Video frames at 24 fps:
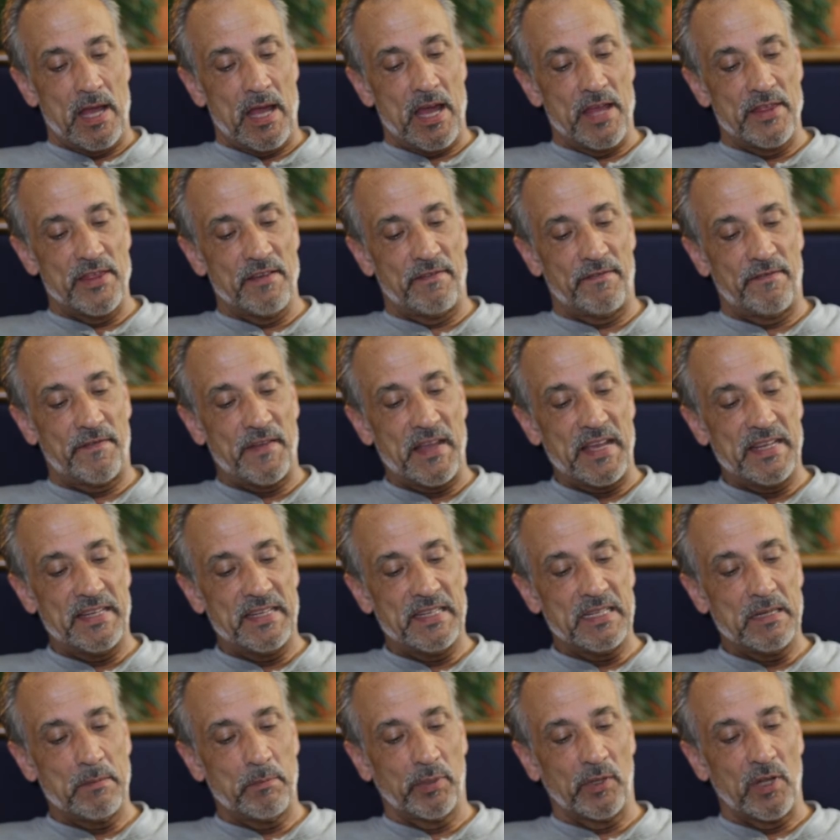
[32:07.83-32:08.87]
and the
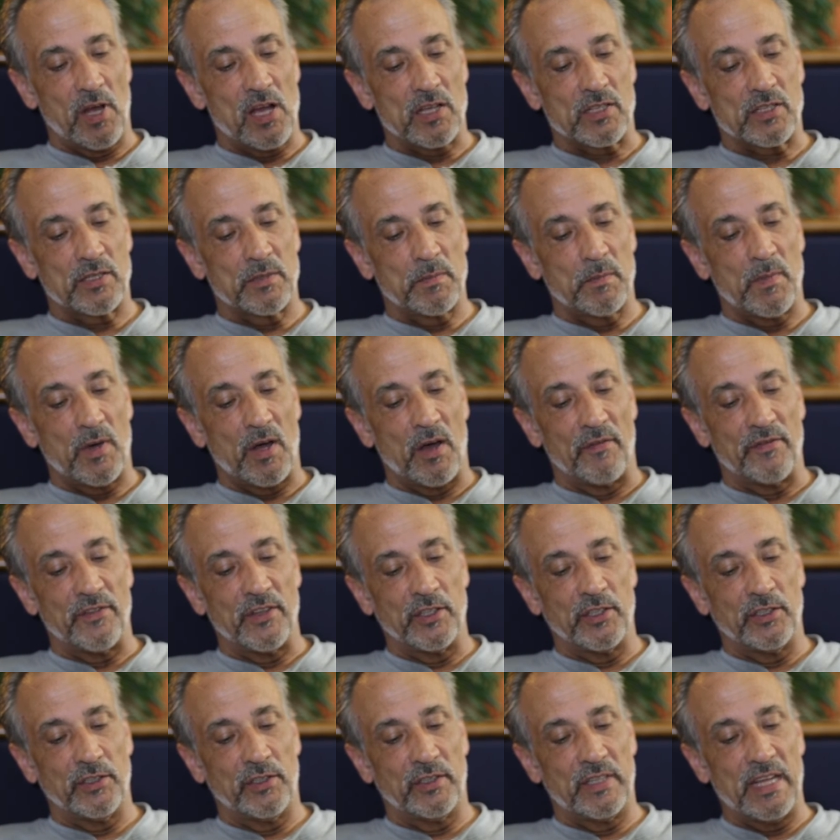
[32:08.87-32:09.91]
fading blossom of
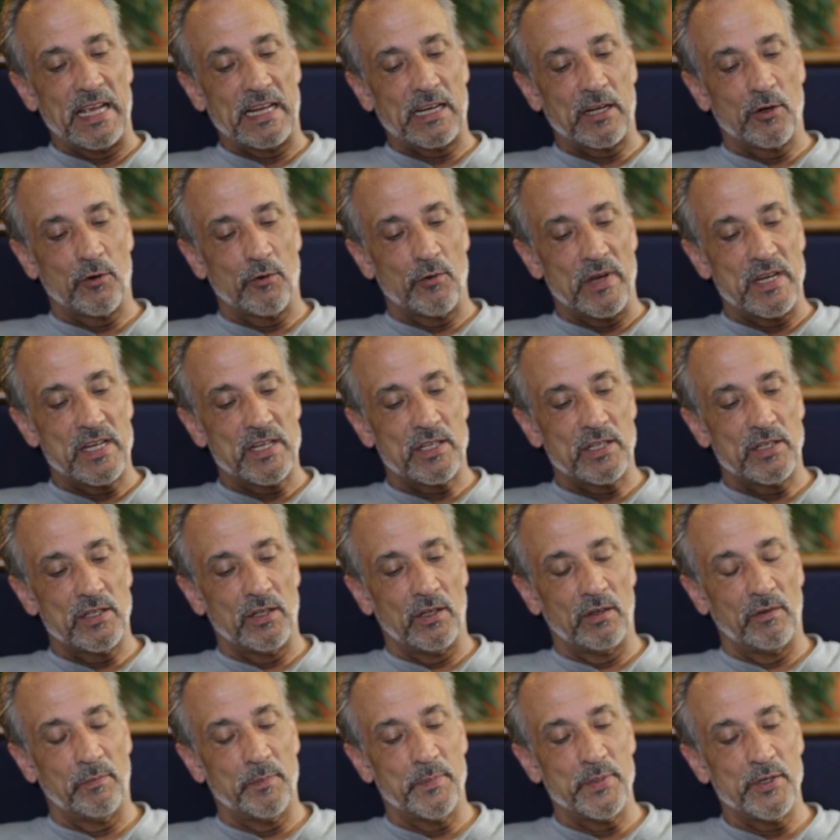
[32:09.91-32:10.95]
the
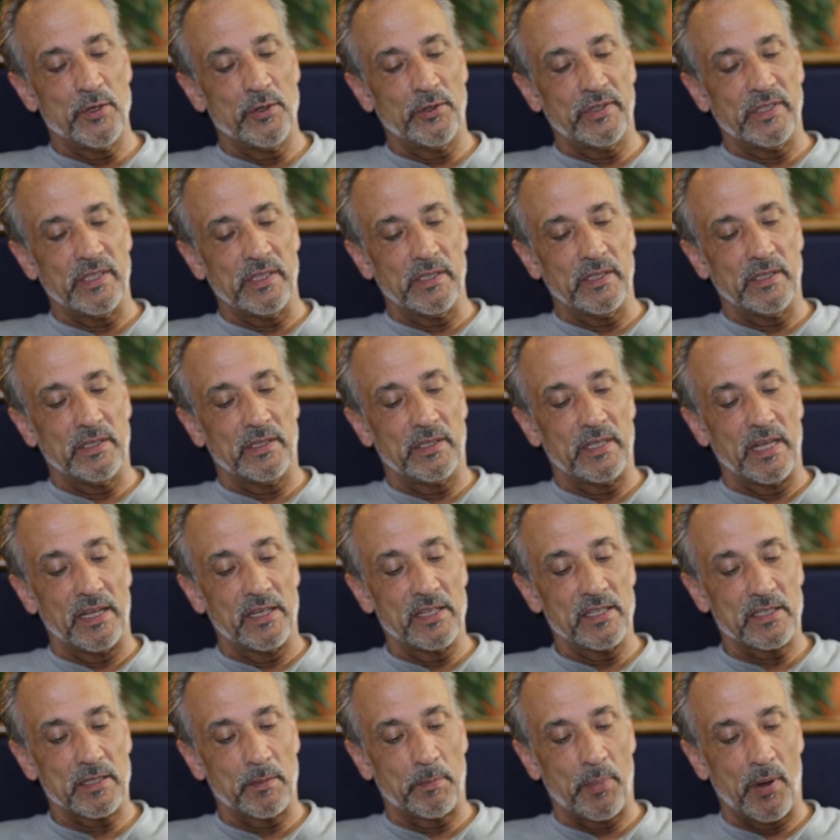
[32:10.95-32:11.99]
decoration of beauty that
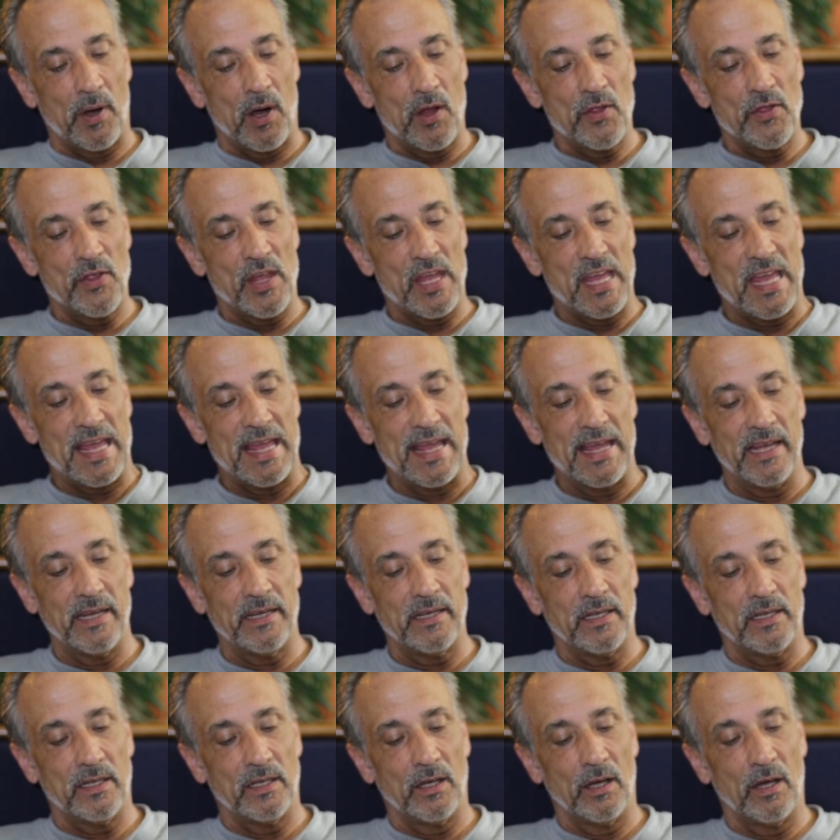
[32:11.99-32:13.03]
is upon the
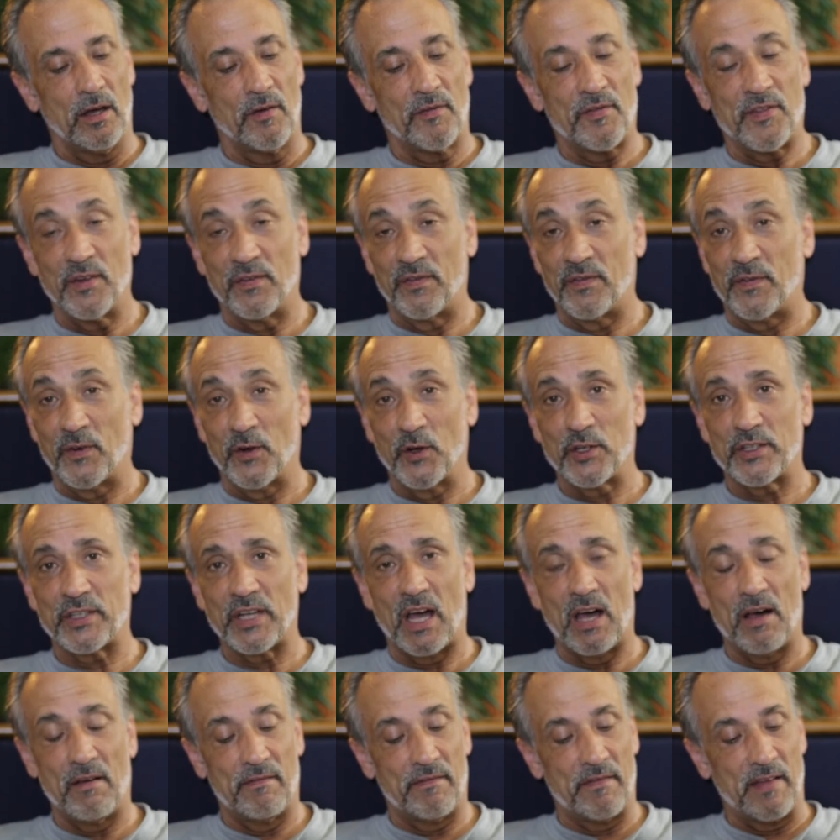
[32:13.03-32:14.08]
head of the
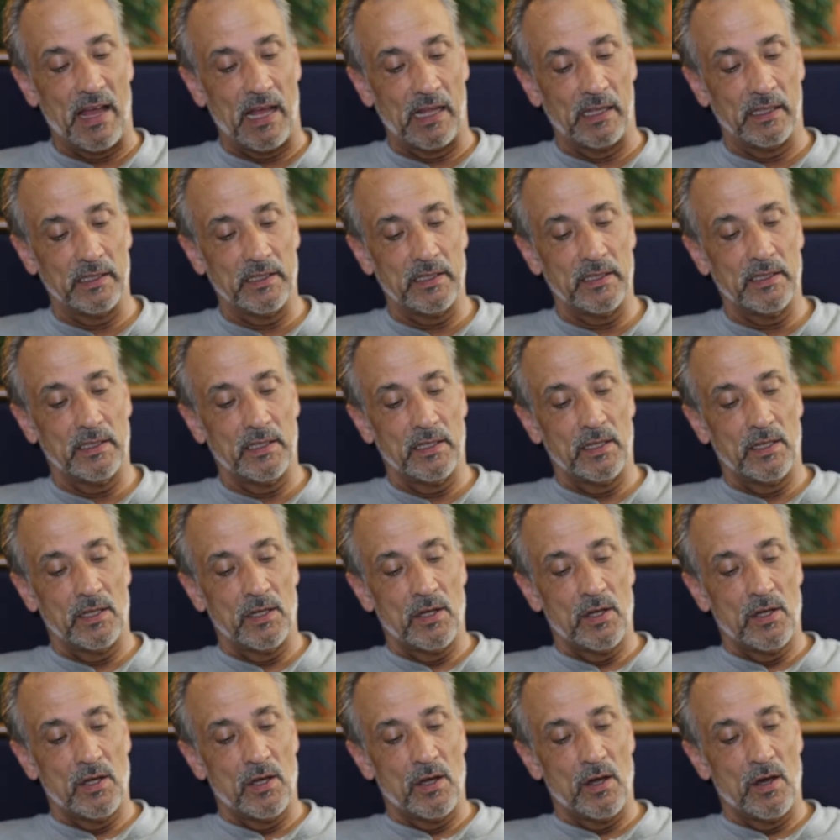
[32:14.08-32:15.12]
fertile valley,
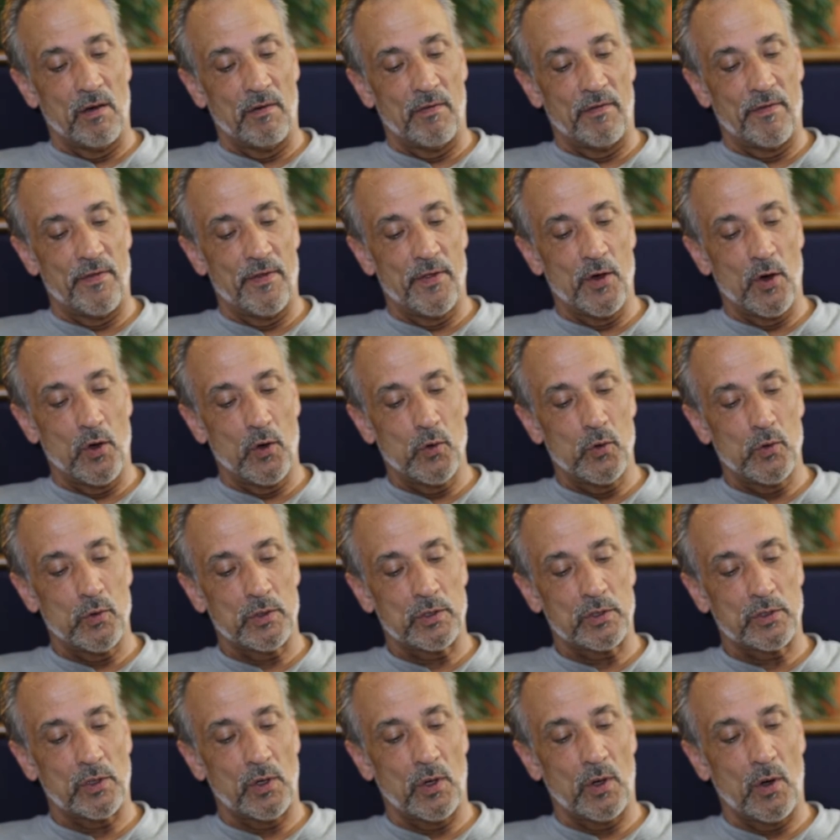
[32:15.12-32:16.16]
of
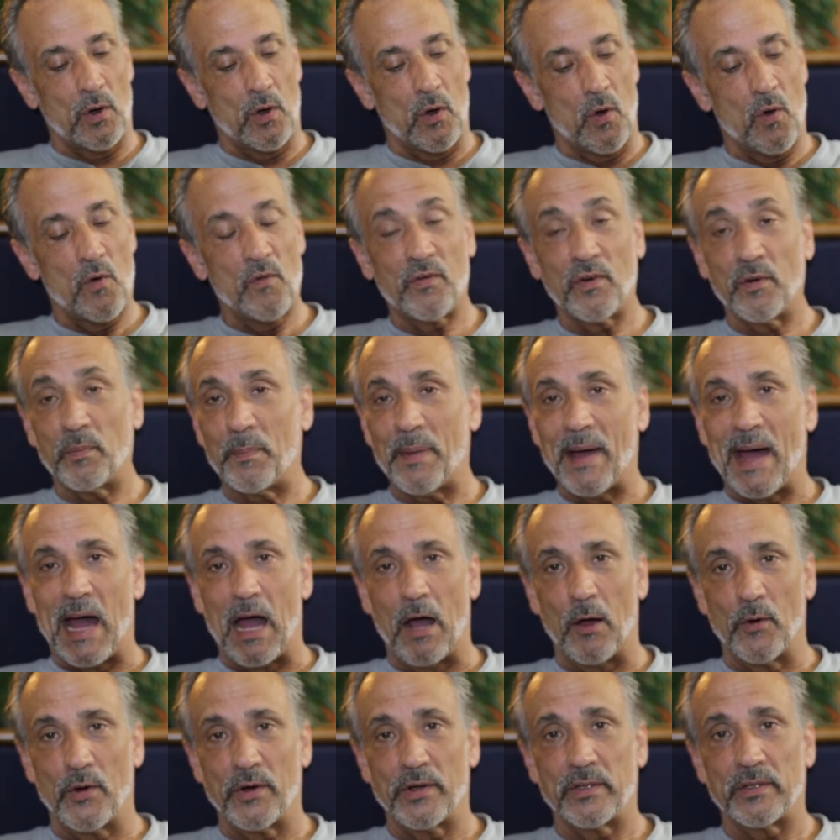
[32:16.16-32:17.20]
those
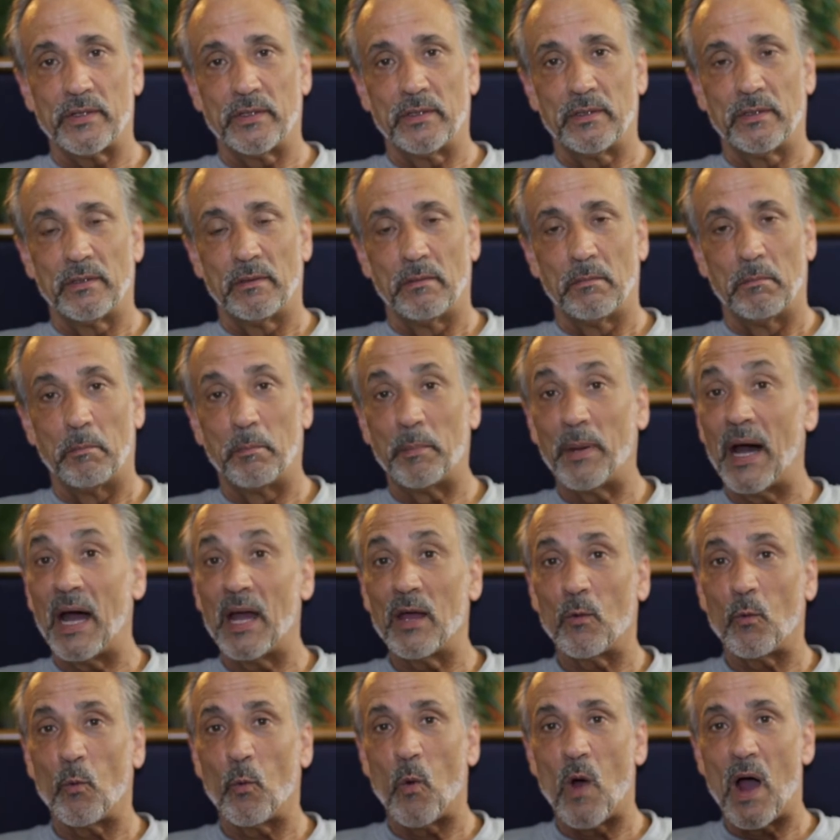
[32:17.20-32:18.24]
overpowered
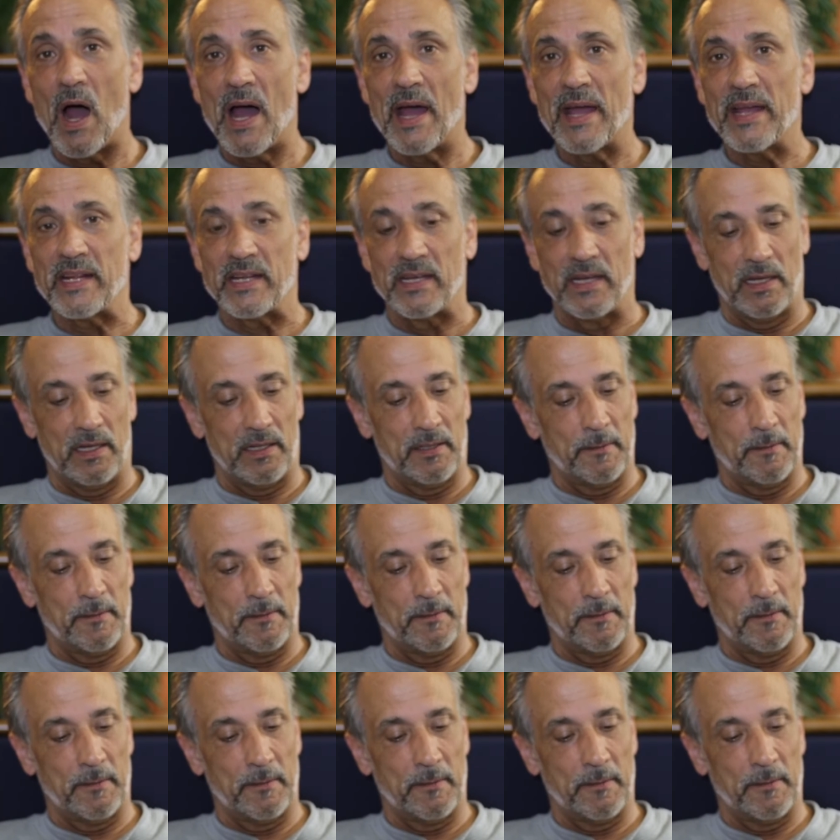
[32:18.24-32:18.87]
by wine.